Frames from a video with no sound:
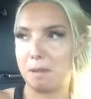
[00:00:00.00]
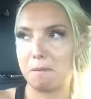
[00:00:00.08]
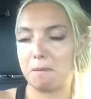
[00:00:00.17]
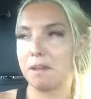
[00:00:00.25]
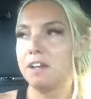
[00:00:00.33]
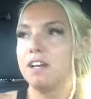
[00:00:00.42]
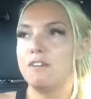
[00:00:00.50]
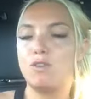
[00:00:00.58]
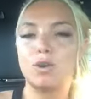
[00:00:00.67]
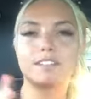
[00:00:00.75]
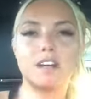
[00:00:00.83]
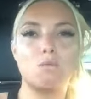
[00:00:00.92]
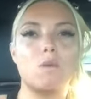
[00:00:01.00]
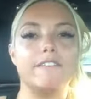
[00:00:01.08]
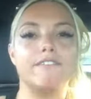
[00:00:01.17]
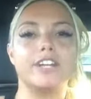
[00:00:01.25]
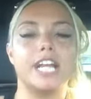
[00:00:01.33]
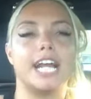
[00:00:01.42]
blah, blah, blah. Focus on
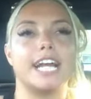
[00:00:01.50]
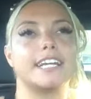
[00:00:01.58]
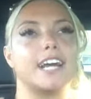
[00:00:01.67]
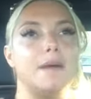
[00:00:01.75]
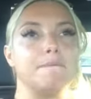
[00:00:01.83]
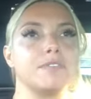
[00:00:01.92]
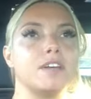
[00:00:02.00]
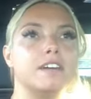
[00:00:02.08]
one feeling at a time.